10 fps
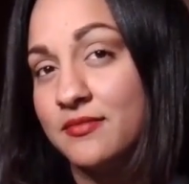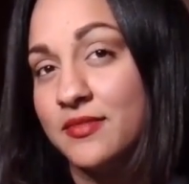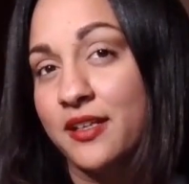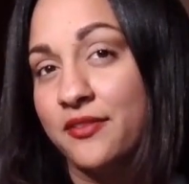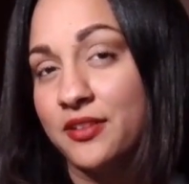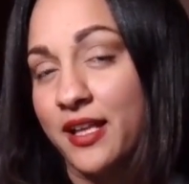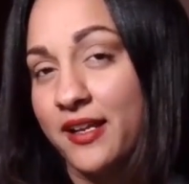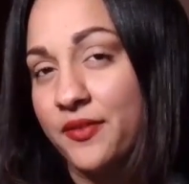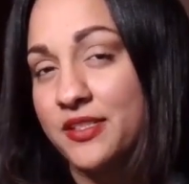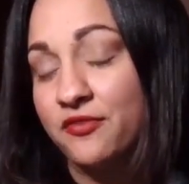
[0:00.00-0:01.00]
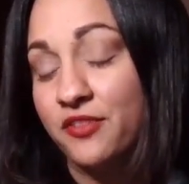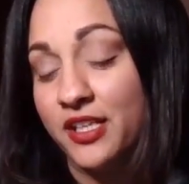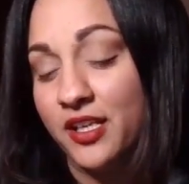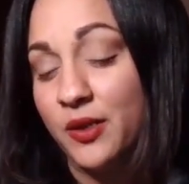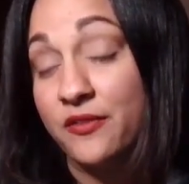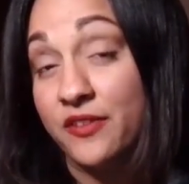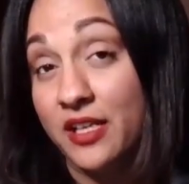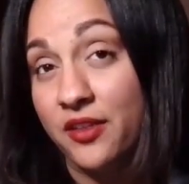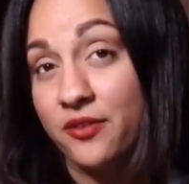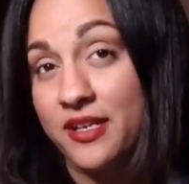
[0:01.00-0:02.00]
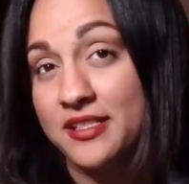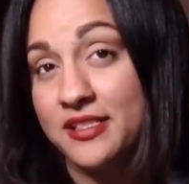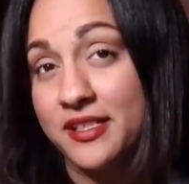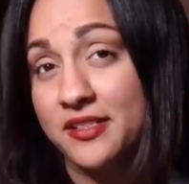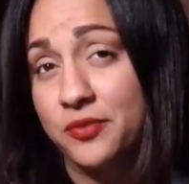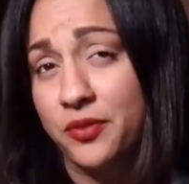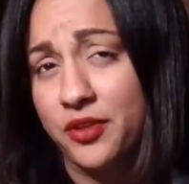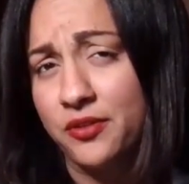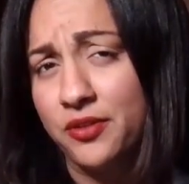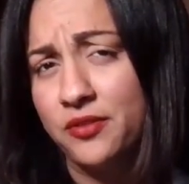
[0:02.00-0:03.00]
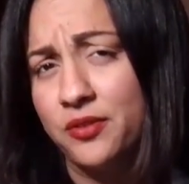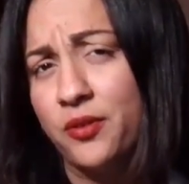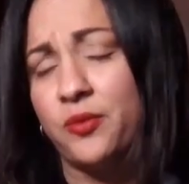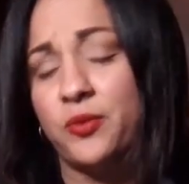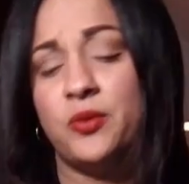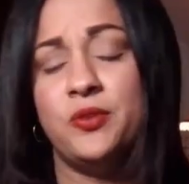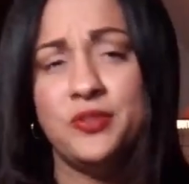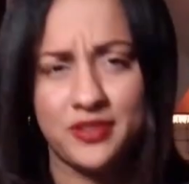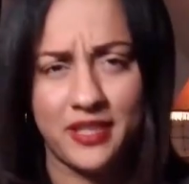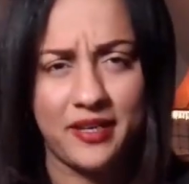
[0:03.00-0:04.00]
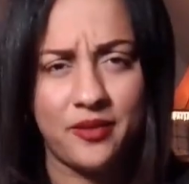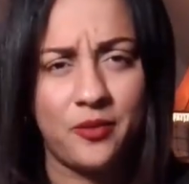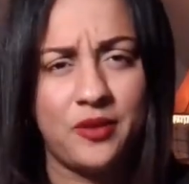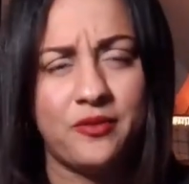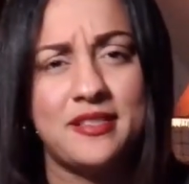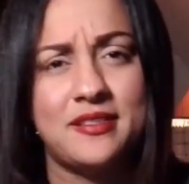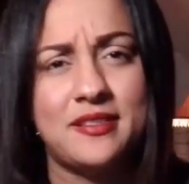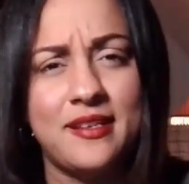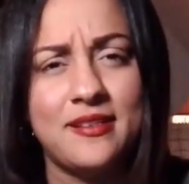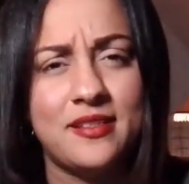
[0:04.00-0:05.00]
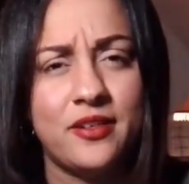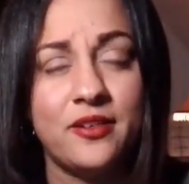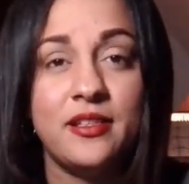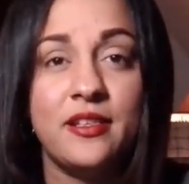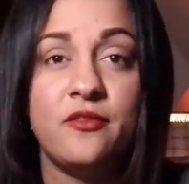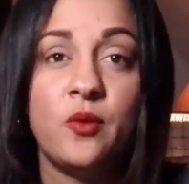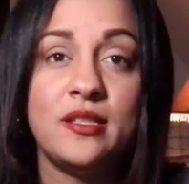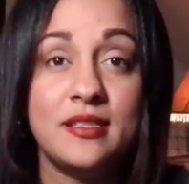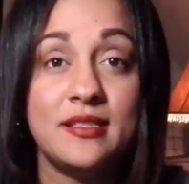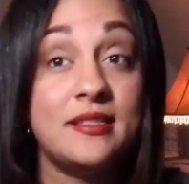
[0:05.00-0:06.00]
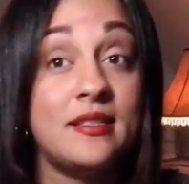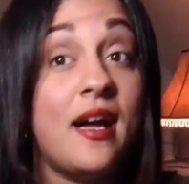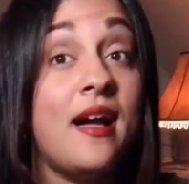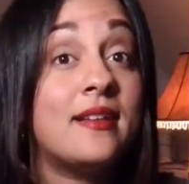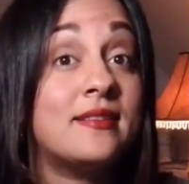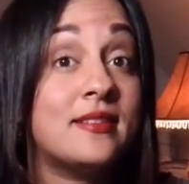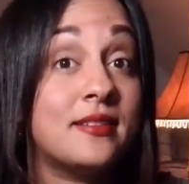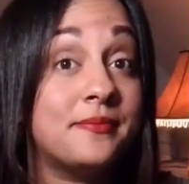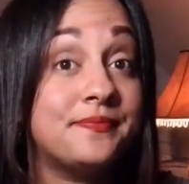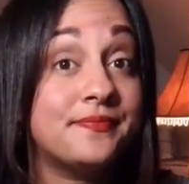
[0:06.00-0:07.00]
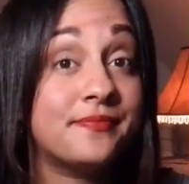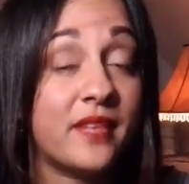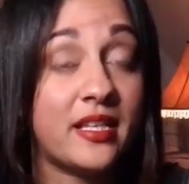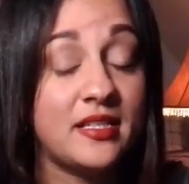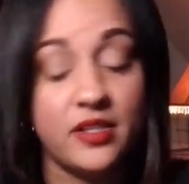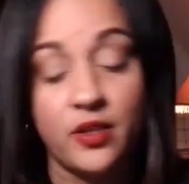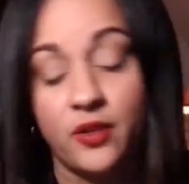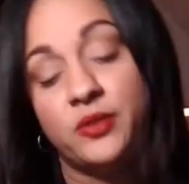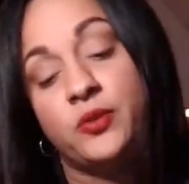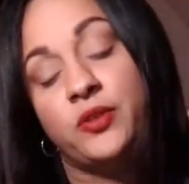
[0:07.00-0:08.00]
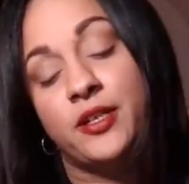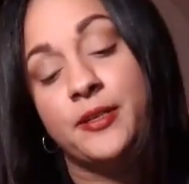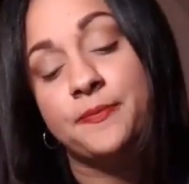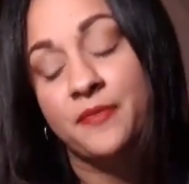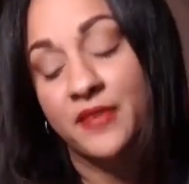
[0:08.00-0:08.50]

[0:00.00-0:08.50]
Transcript: Give a like on this video if anything resonates with you. You know the rules. Take what resonates here, leave what does not. That is the only rule here.